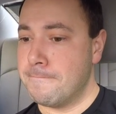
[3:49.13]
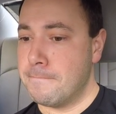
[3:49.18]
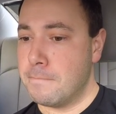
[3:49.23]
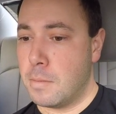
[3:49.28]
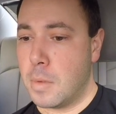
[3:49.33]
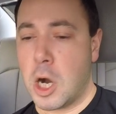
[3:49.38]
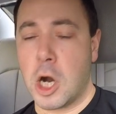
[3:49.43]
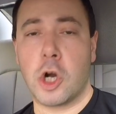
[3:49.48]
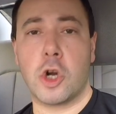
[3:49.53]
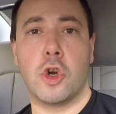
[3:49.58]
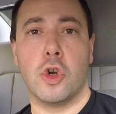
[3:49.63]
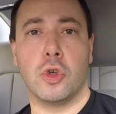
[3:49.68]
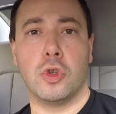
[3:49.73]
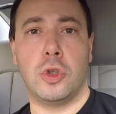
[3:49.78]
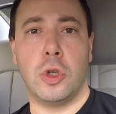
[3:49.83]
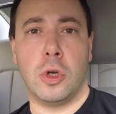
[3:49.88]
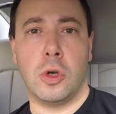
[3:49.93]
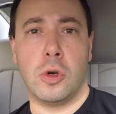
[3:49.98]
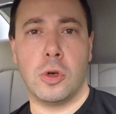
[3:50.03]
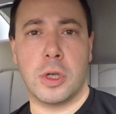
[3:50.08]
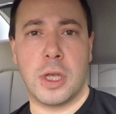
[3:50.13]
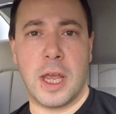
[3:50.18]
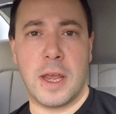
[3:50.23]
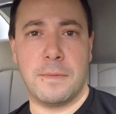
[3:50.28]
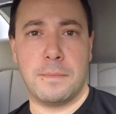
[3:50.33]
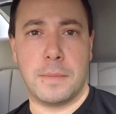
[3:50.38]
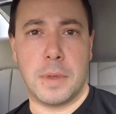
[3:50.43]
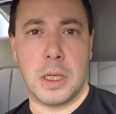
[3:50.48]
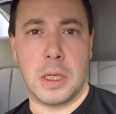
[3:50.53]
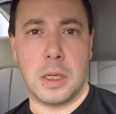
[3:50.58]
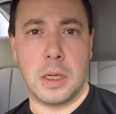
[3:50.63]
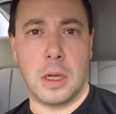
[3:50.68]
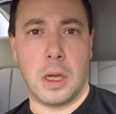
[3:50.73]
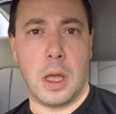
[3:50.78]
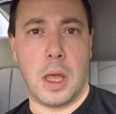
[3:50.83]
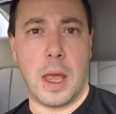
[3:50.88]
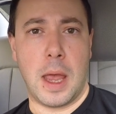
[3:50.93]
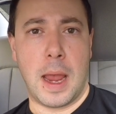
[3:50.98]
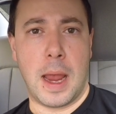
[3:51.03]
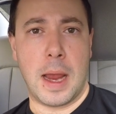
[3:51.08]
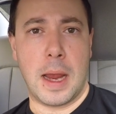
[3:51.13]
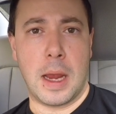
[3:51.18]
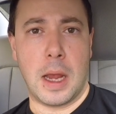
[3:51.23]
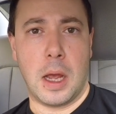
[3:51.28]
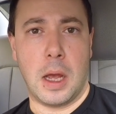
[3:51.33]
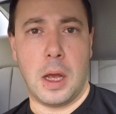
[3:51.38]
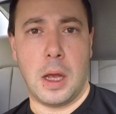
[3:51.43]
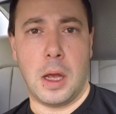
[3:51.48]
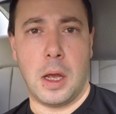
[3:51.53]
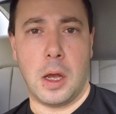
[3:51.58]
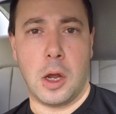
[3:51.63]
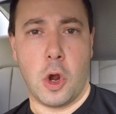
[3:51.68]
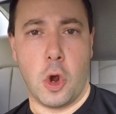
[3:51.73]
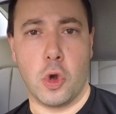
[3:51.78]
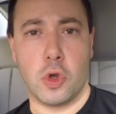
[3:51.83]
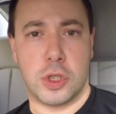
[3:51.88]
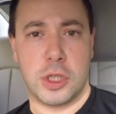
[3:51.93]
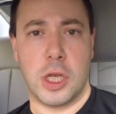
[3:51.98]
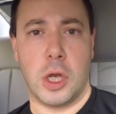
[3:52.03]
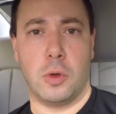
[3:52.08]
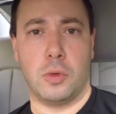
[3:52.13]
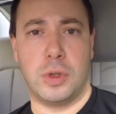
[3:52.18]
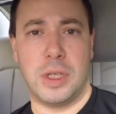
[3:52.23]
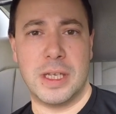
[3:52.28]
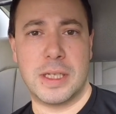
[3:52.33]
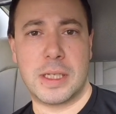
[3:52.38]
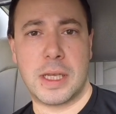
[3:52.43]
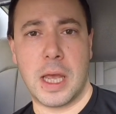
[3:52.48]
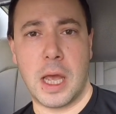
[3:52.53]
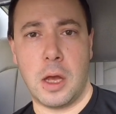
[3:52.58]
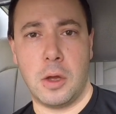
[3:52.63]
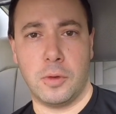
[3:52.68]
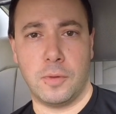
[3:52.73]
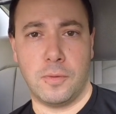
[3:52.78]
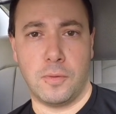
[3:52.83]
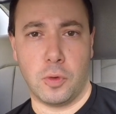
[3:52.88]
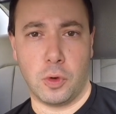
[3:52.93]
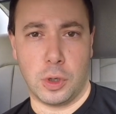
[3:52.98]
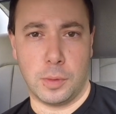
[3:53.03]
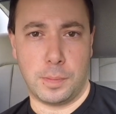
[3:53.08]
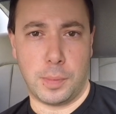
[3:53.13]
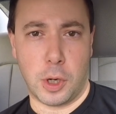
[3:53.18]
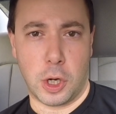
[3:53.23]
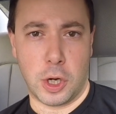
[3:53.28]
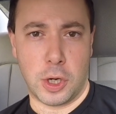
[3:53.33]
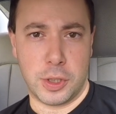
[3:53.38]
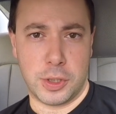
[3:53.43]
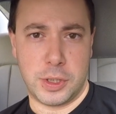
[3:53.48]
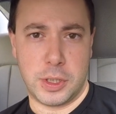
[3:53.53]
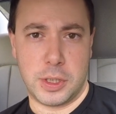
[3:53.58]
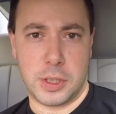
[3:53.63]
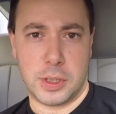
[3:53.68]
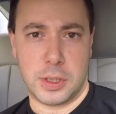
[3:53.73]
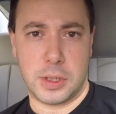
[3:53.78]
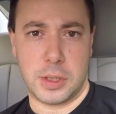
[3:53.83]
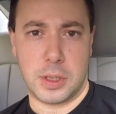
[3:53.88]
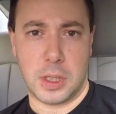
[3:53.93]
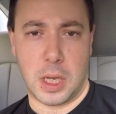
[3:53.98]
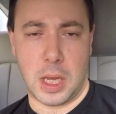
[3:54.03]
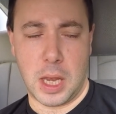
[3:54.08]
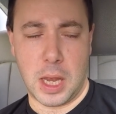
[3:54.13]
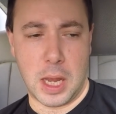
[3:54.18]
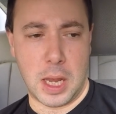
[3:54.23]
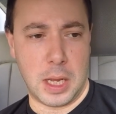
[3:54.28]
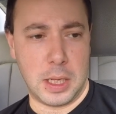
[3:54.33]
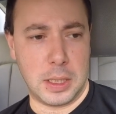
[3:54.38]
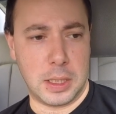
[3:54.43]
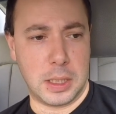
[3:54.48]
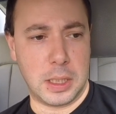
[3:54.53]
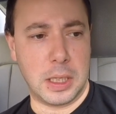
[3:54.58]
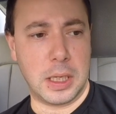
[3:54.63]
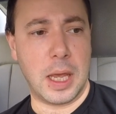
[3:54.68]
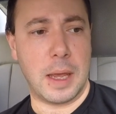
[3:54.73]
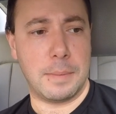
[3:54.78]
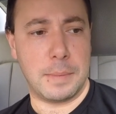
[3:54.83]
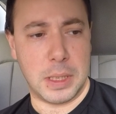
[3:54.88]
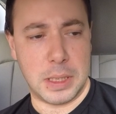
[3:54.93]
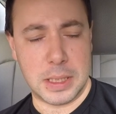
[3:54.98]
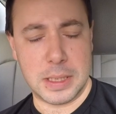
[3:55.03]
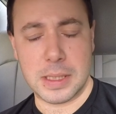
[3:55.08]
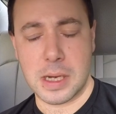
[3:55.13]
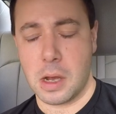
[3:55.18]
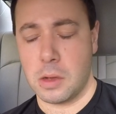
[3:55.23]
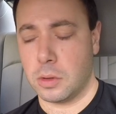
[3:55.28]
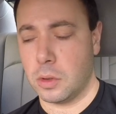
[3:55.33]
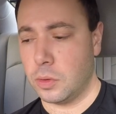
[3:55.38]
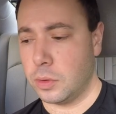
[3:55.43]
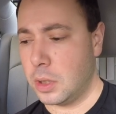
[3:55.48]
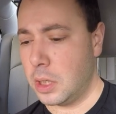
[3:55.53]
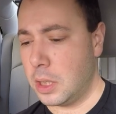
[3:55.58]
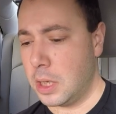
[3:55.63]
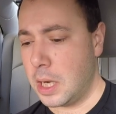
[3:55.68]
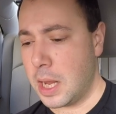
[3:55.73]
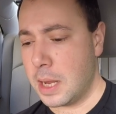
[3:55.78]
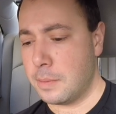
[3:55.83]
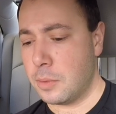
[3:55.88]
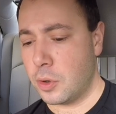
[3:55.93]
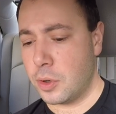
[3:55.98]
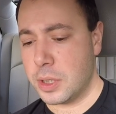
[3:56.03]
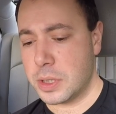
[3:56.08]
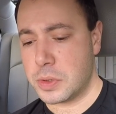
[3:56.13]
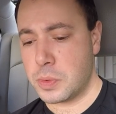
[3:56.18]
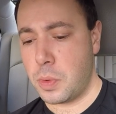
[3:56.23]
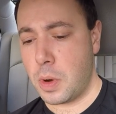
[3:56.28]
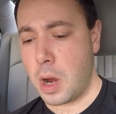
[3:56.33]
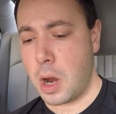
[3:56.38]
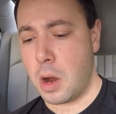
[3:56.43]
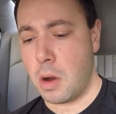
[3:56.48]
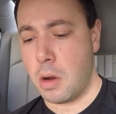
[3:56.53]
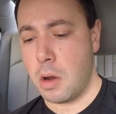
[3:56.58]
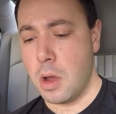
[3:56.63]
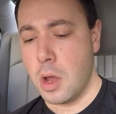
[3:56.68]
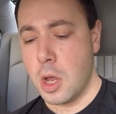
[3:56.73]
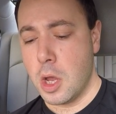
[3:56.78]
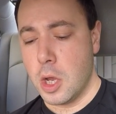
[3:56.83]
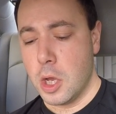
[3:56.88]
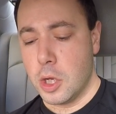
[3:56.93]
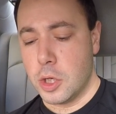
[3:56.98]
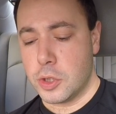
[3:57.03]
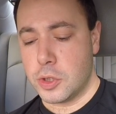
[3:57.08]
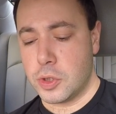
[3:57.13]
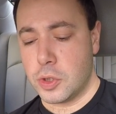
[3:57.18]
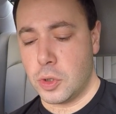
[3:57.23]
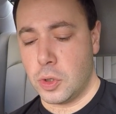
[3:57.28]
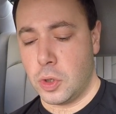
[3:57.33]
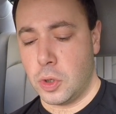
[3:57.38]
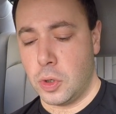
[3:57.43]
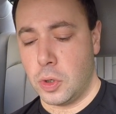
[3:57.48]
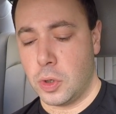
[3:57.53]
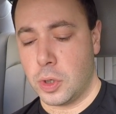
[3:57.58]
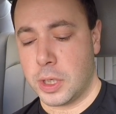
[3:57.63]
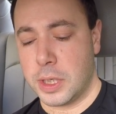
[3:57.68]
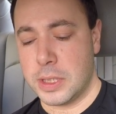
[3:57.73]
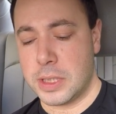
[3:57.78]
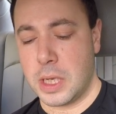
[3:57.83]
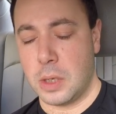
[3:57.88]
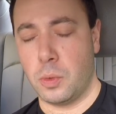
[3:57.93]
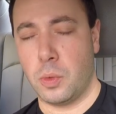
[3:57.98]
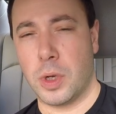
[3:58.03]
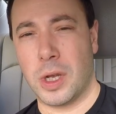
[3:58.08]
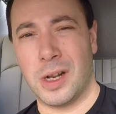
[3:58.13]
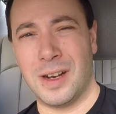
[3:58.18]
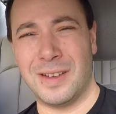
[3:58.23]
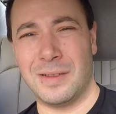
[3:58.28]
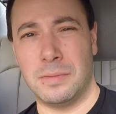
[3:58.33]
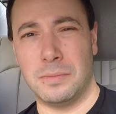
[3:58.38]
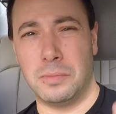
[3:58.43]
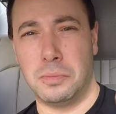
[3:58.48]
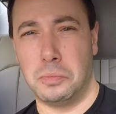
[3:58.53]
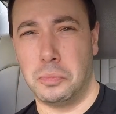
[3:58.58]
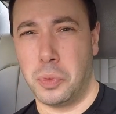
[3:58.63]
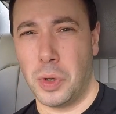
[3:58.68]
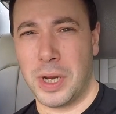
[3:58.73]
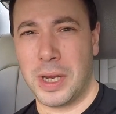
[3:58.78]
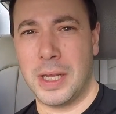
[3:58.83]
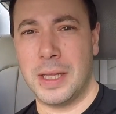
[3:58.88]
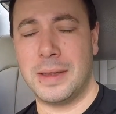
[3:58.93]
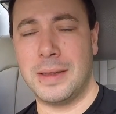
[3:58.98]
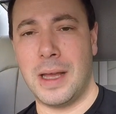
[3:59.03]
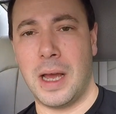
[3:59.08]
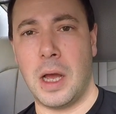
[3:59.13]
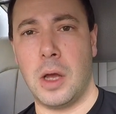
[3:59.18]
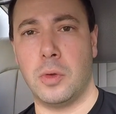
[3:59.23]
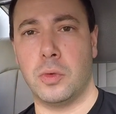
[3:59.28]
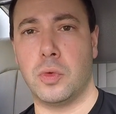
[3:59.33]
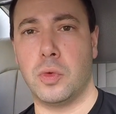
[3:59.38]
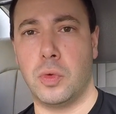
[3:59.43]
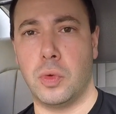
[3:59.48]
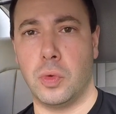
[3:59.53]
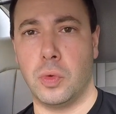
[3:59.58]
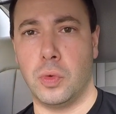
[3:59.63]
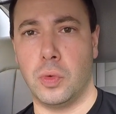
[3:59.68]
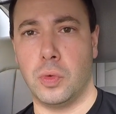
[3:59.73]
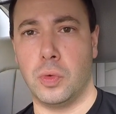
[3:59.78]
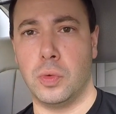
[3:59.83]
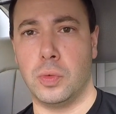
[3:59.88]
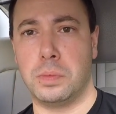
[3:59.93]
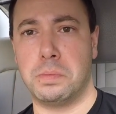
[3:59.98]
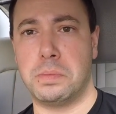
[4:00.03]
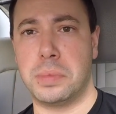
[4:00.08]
Marco though gave me a wholesale discount for the parts, and he gave me discount on the labor as well. So he said we're gonna bring it down to